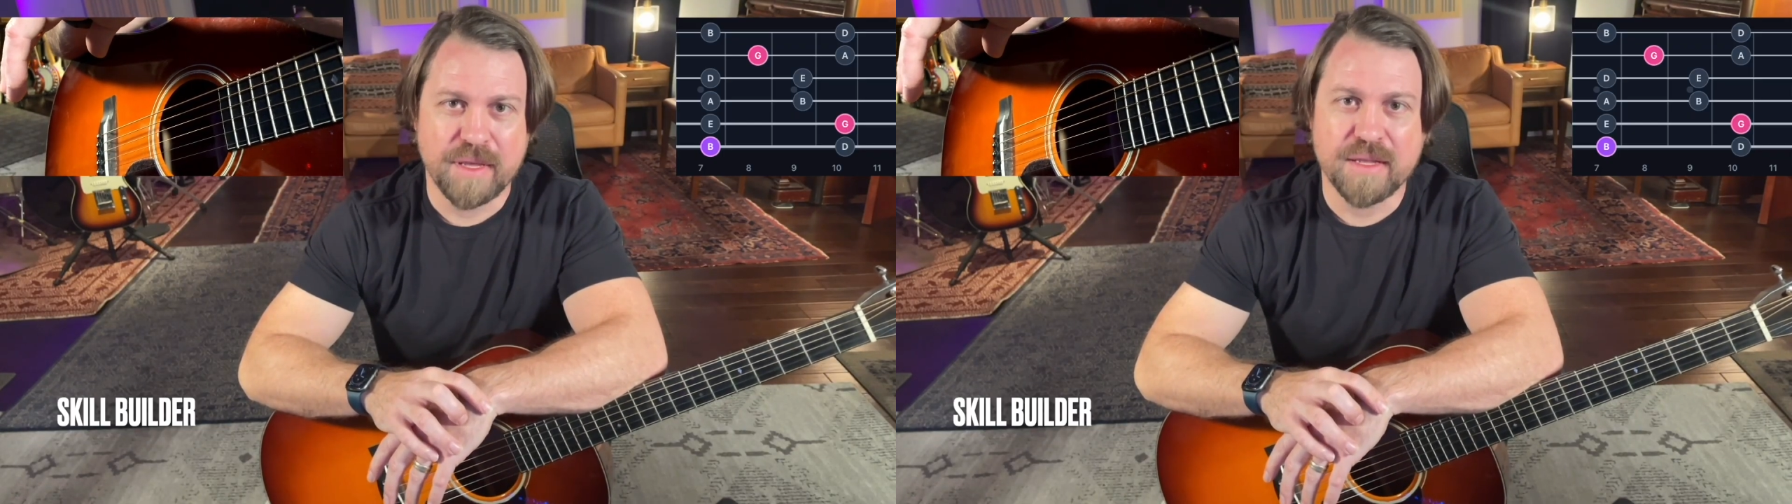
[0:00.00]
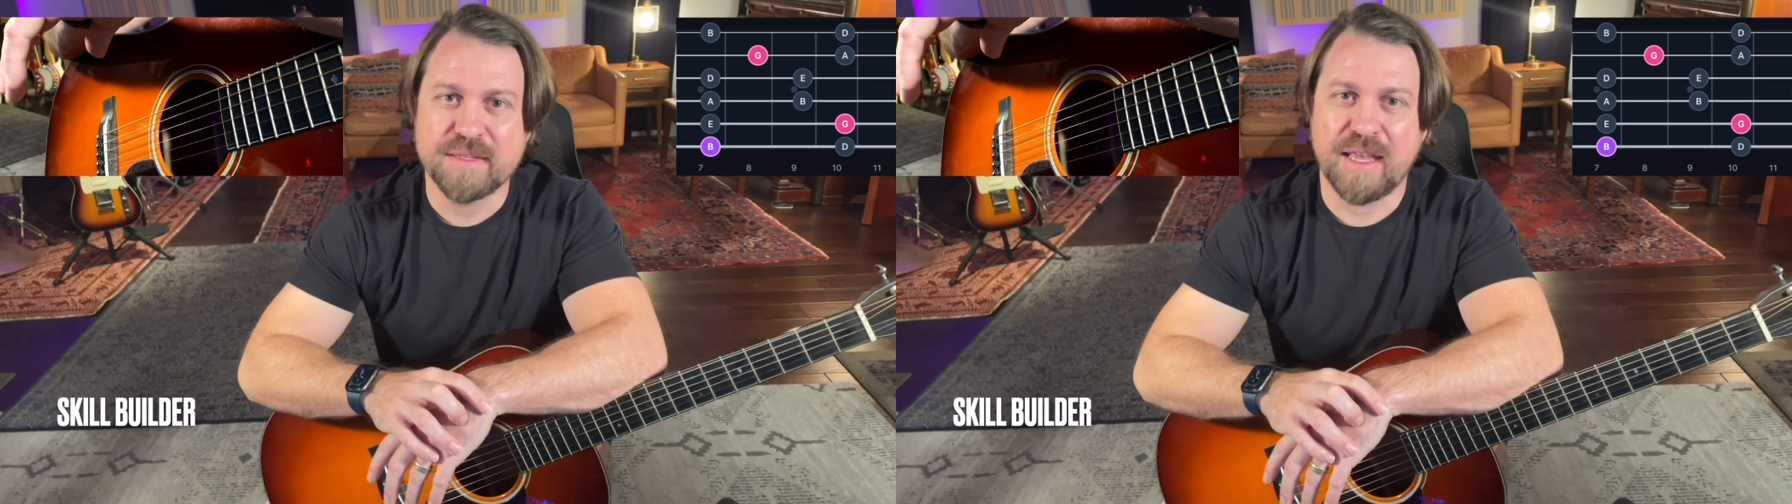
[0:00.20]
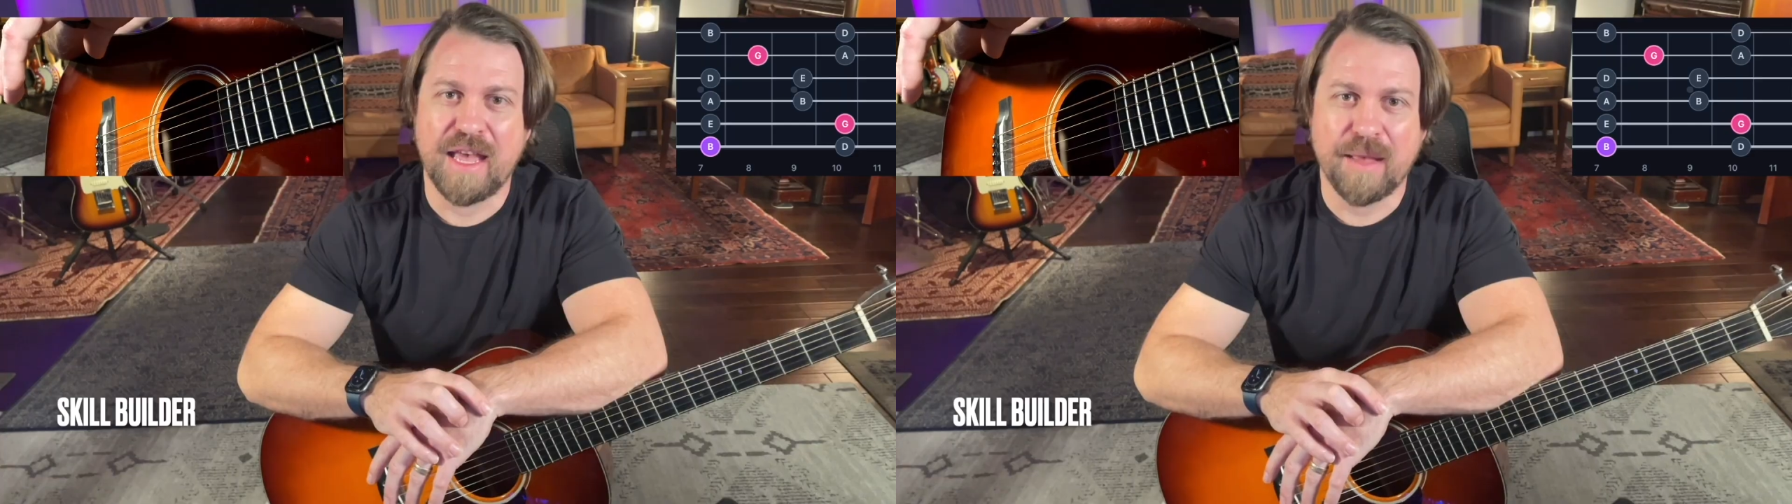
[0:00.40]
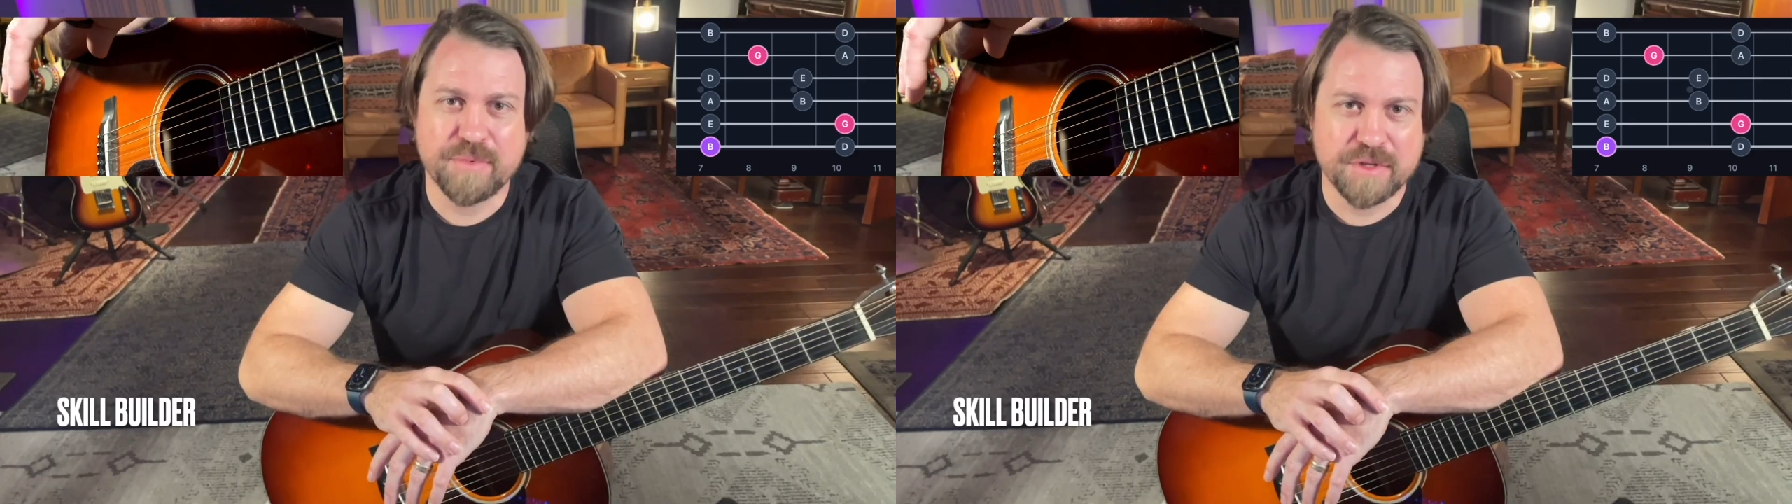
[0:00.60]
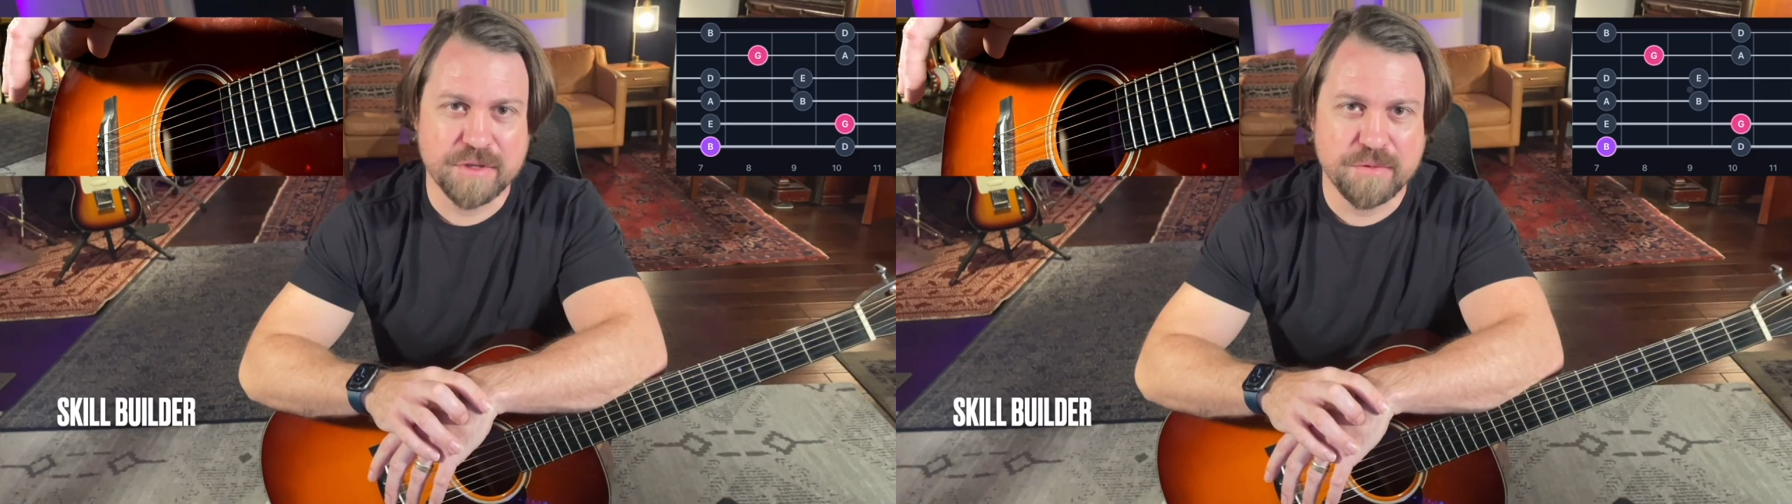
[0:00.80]
It's
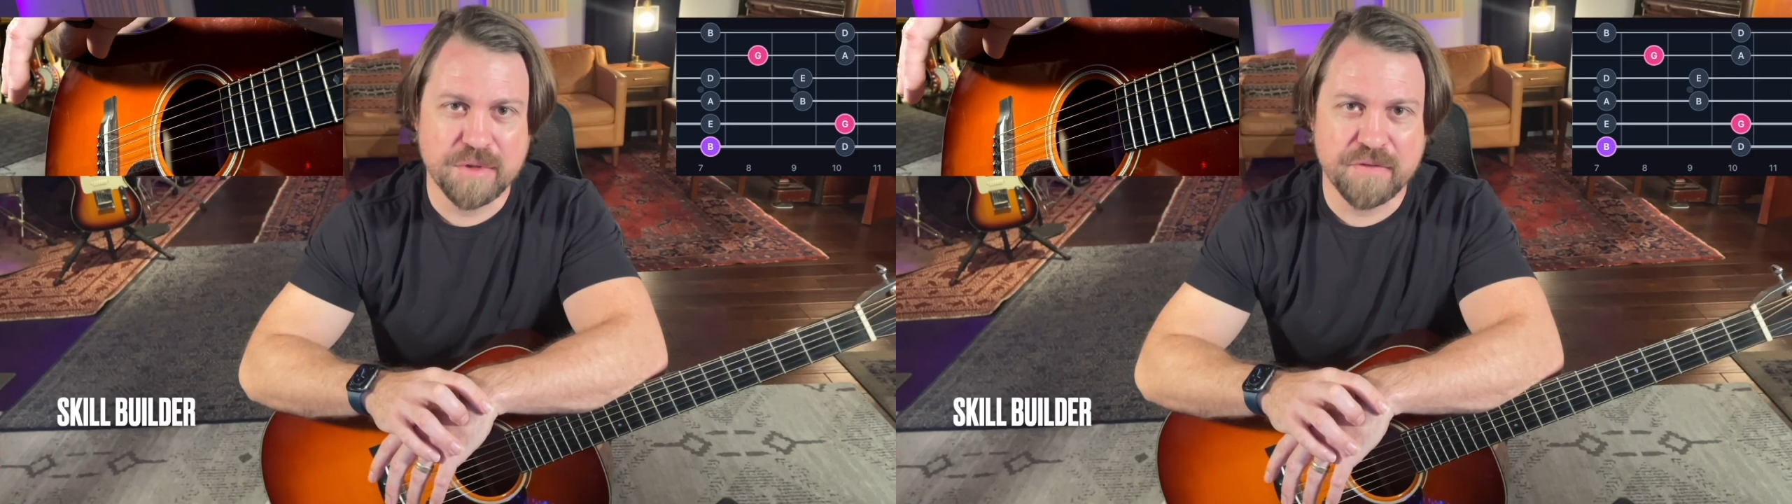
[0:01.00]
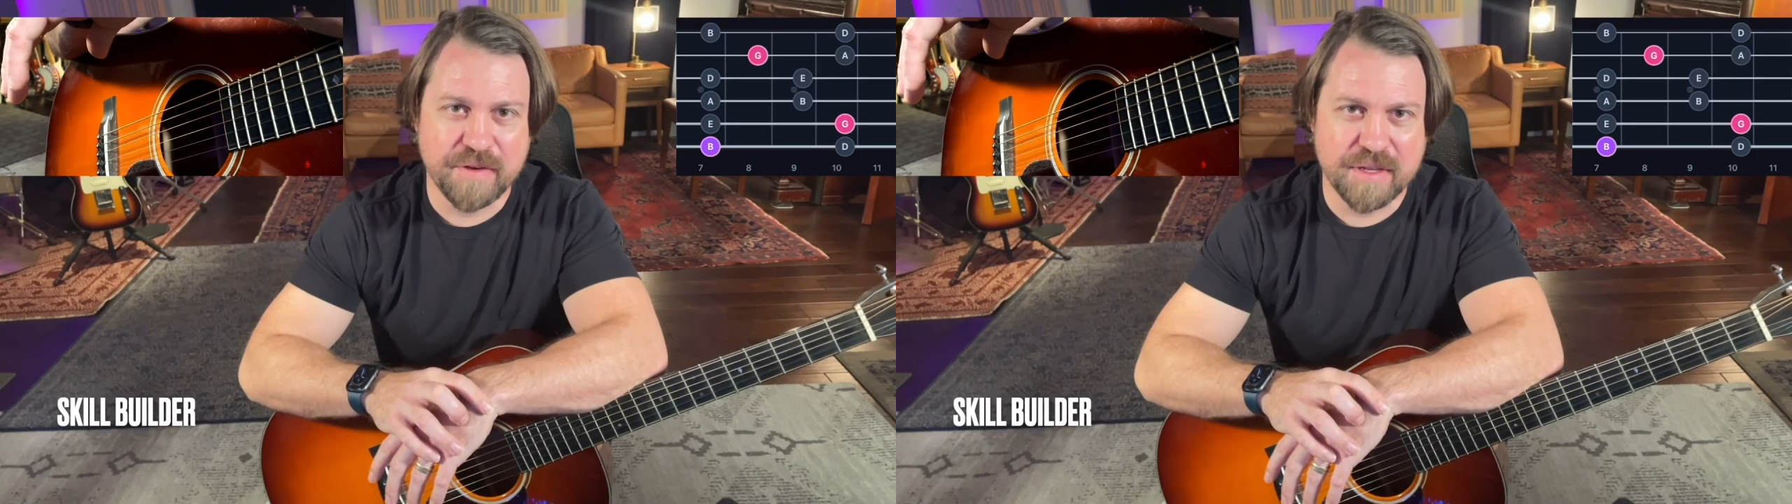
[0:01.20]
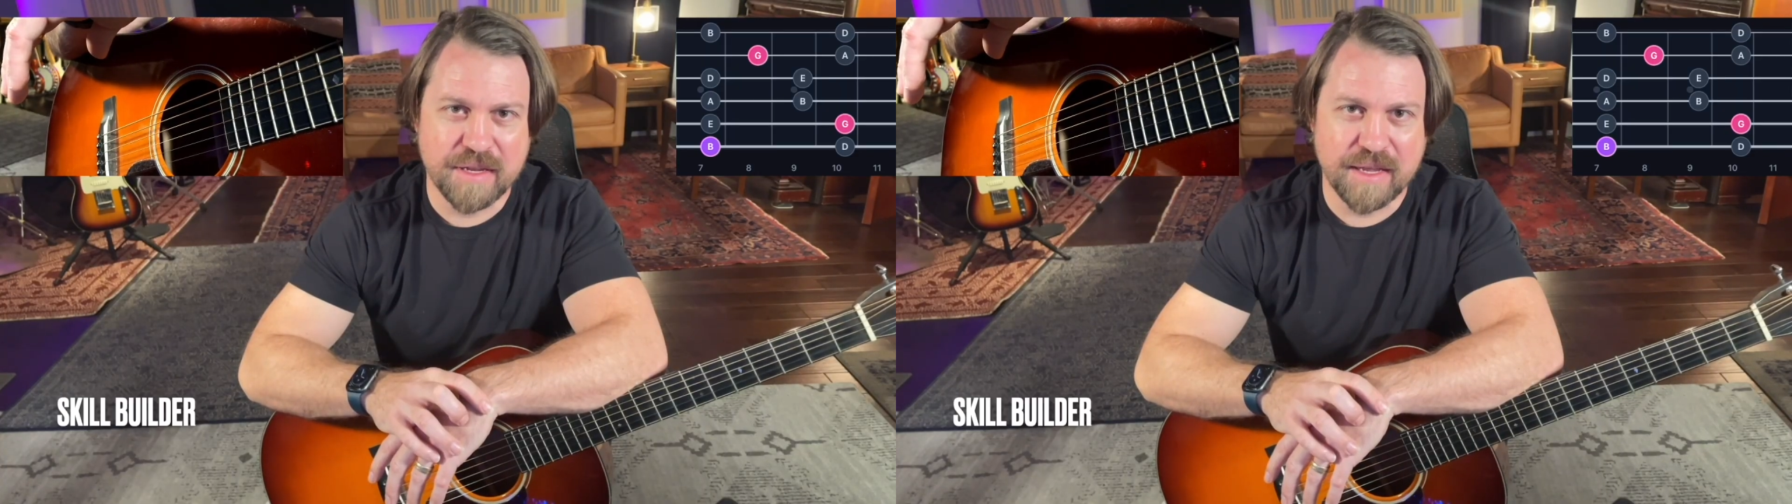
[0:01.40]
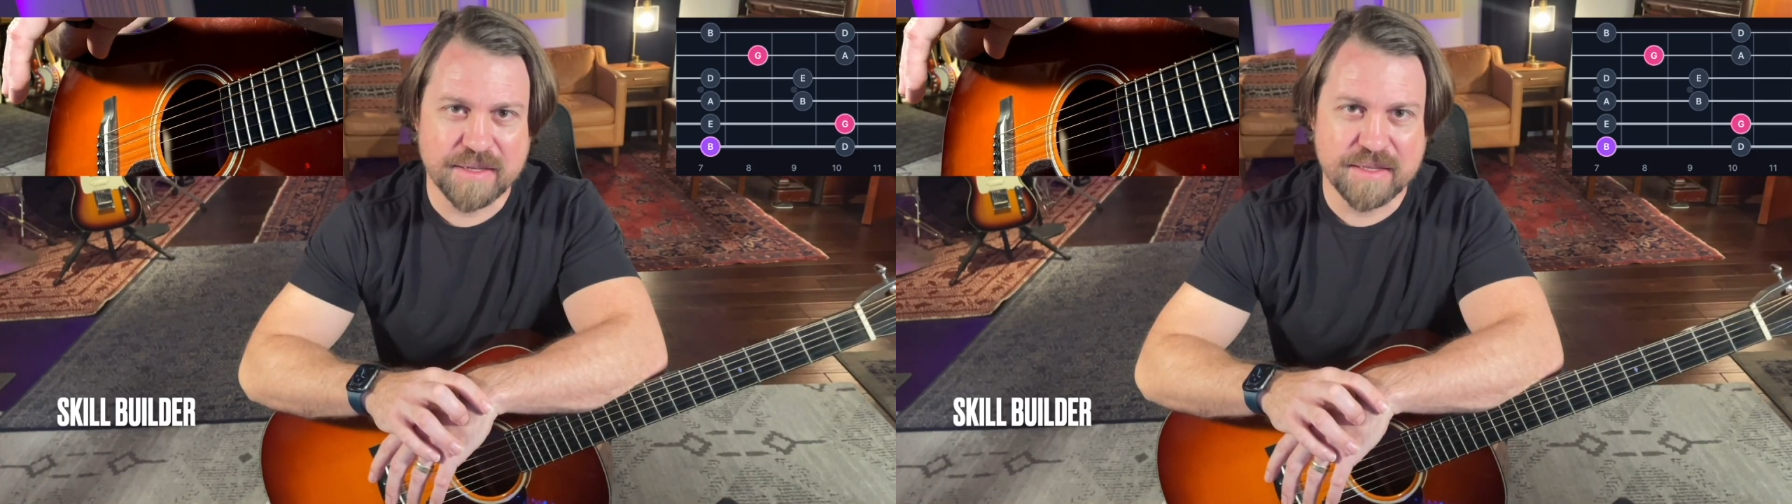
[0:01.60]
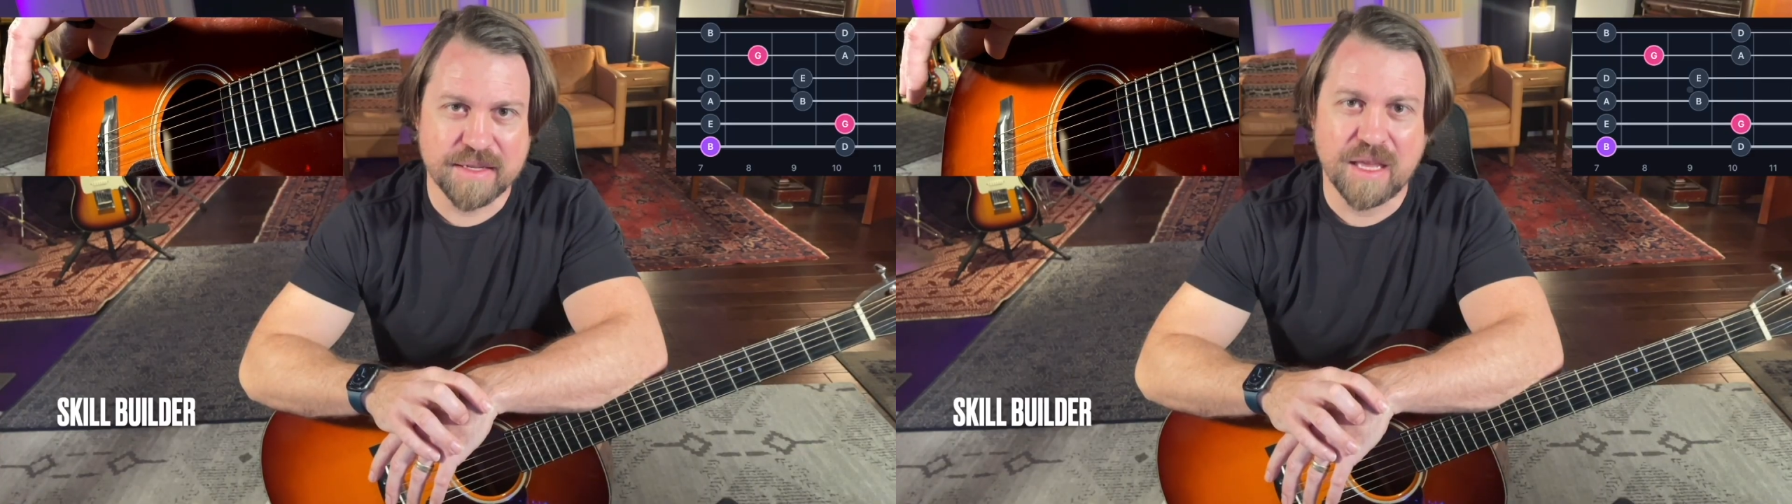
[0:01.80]
absolutely
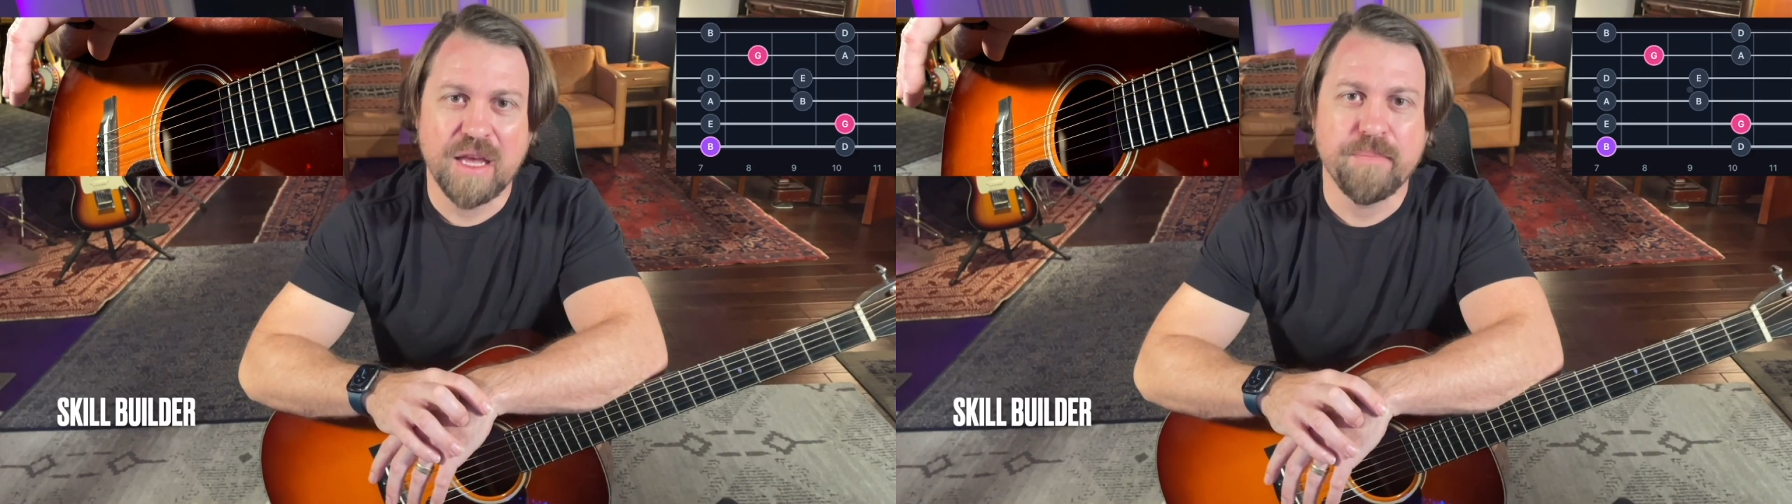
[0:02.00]
fantastic.